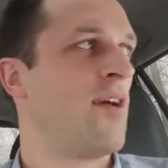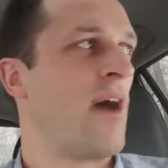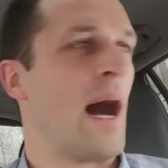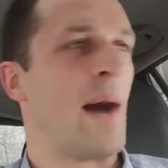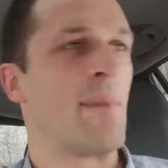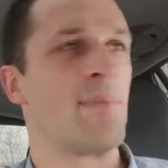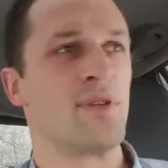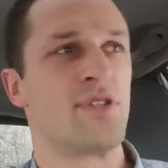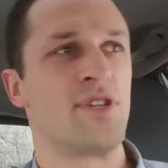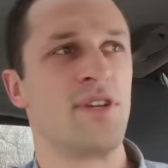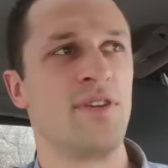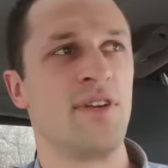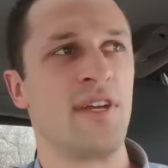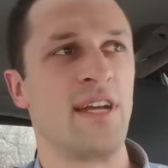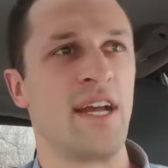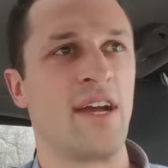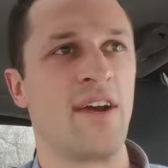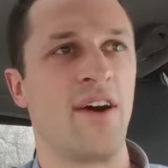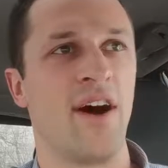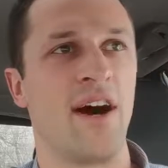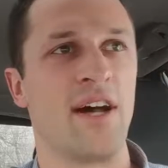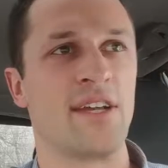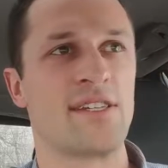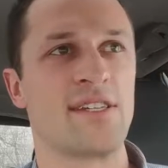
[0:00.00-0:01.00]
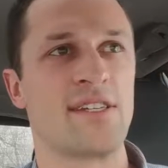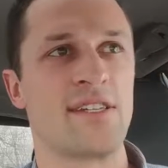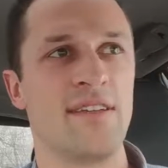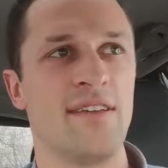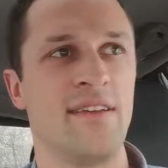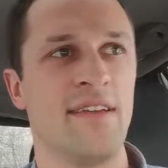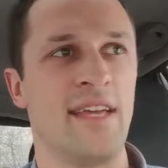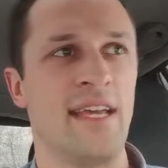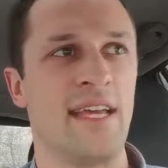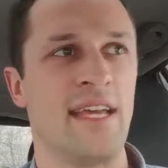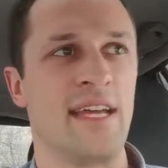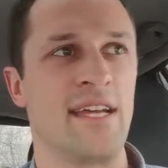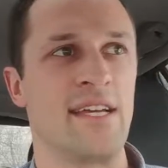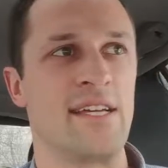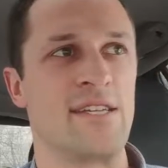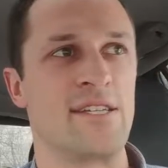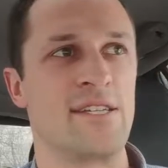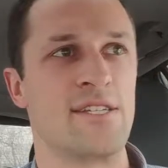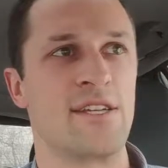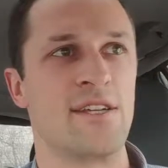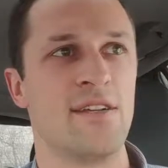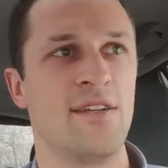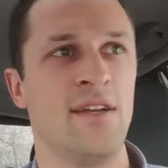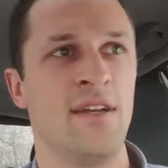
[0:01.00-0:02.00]
opportunity cost
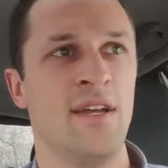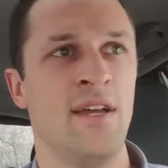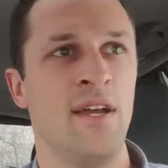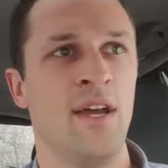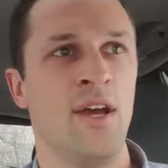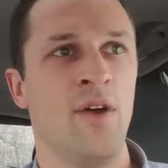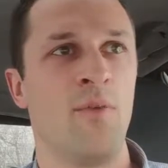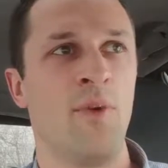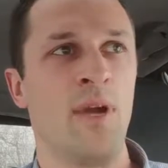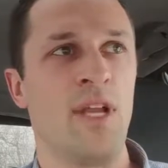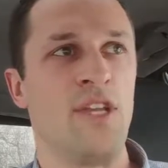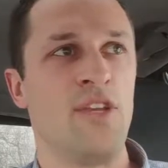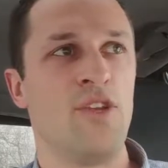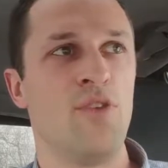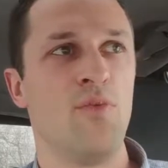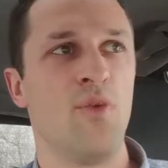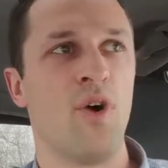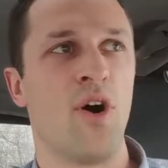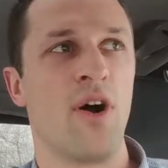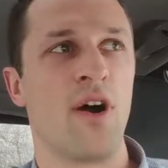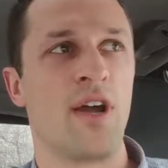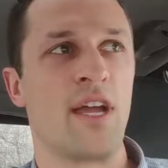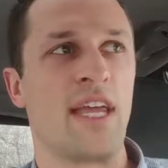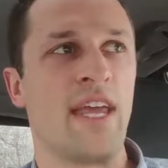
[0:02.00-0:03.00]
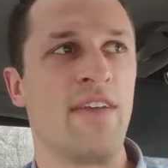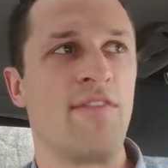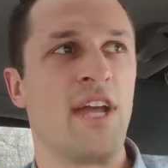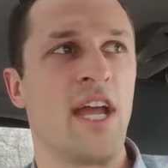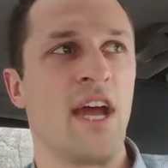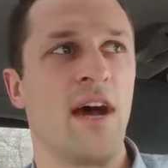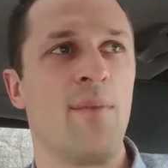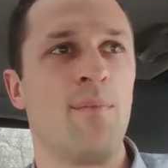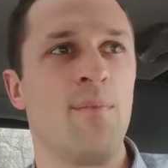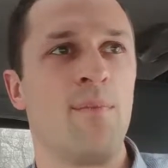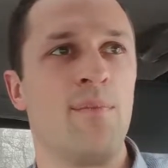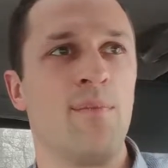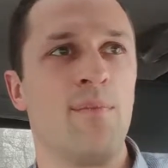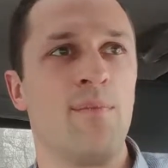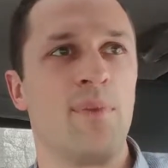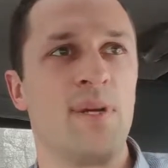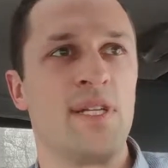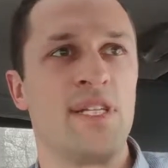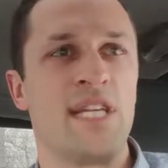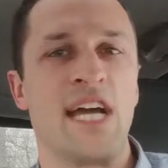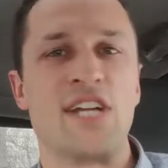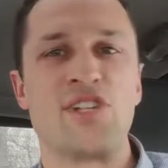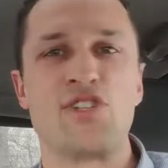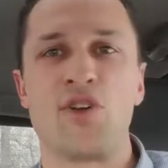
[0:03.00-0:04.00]
is when you are giving up
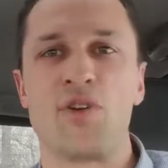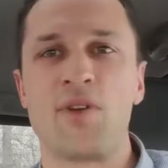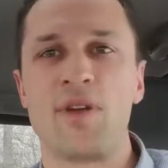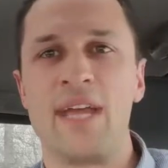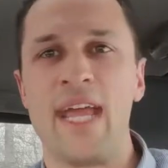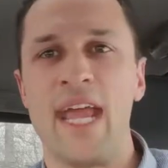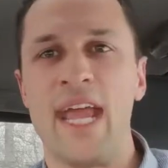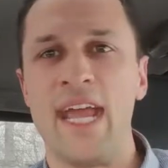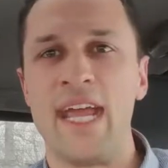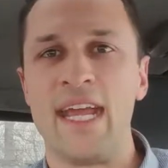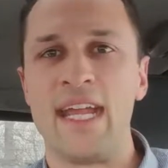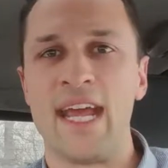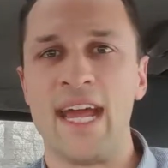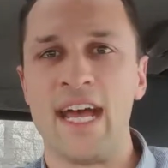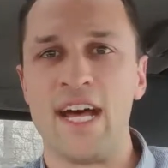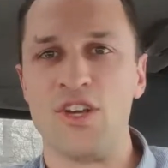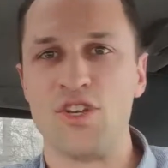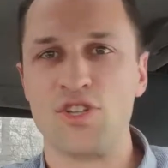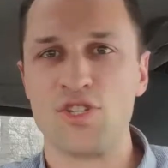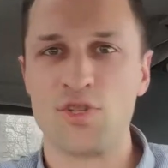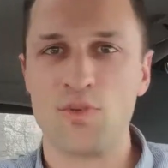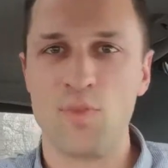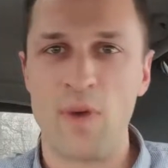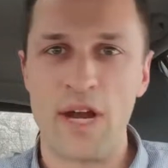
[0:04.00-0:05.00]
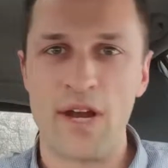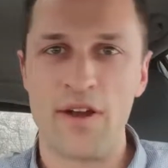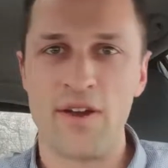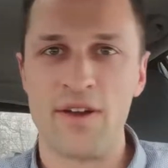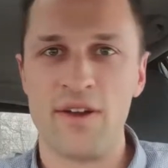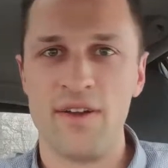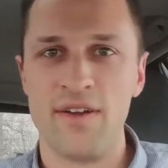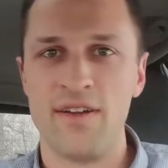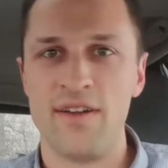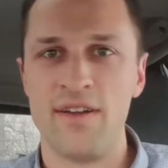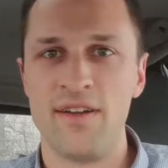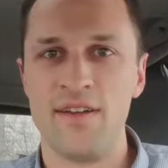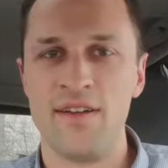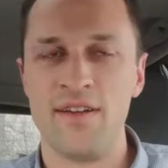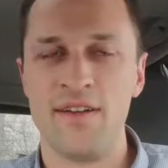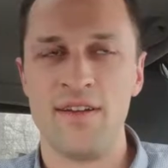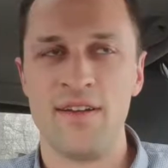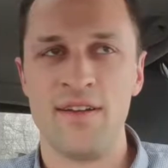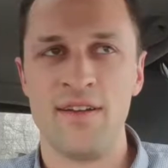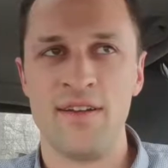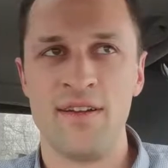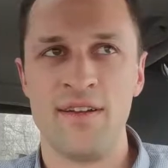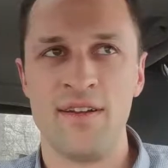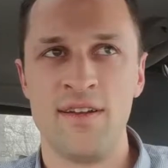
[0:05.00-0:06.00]
potential gain elsewhere,
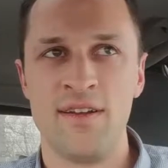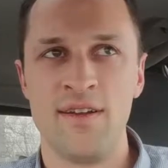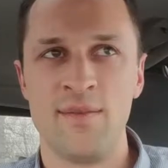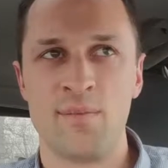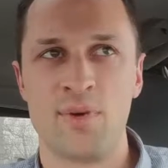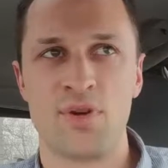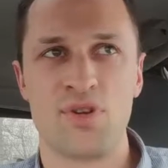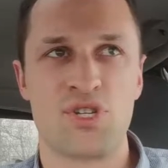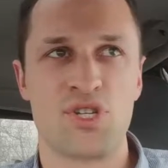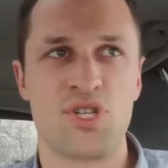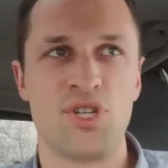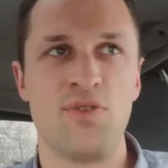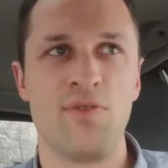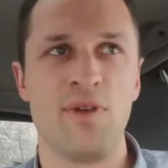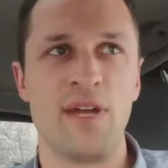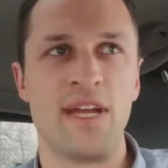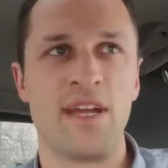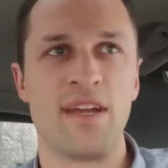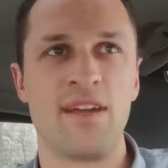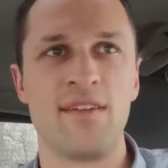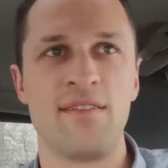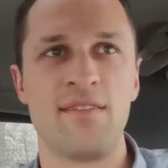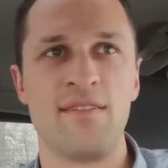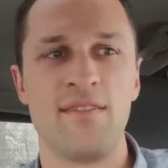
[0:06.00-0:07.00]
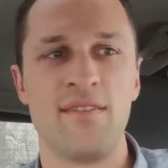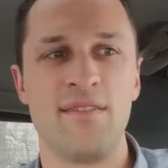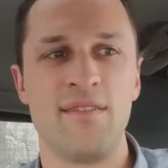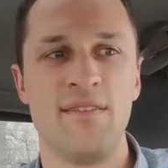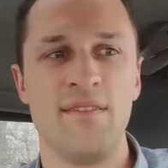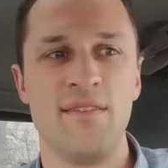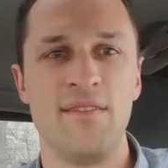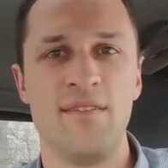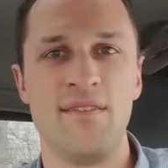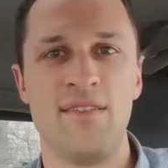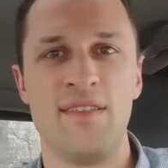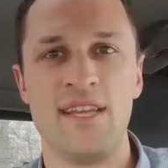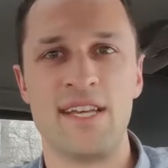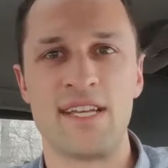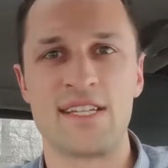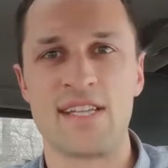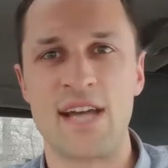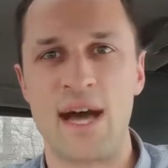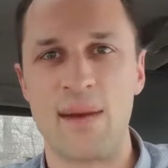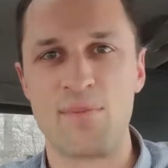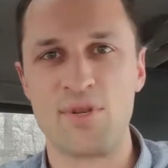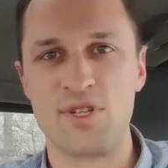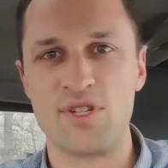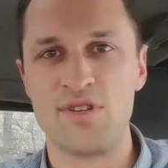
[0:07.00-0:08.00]
pursuing
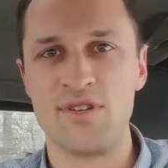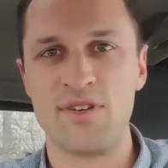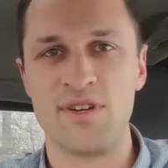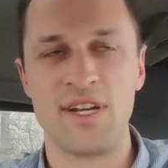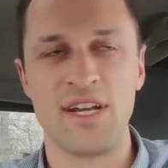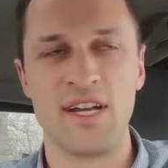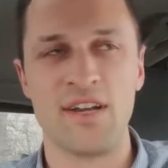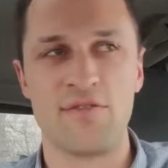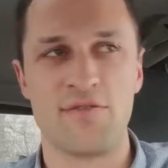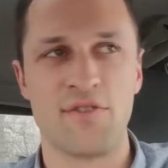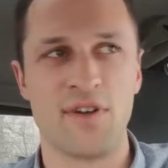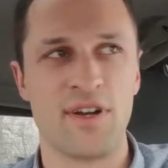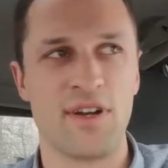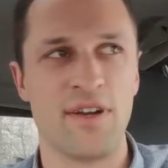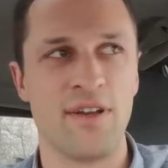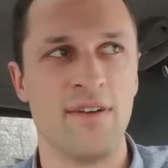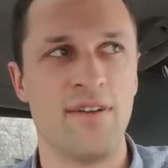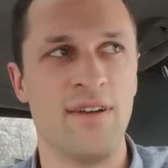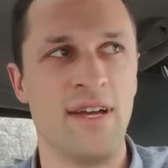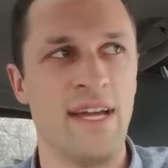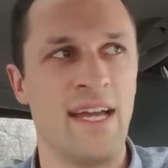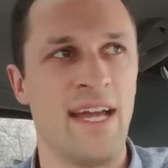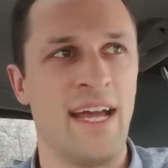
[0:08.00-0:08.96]
this opportunity in front of you.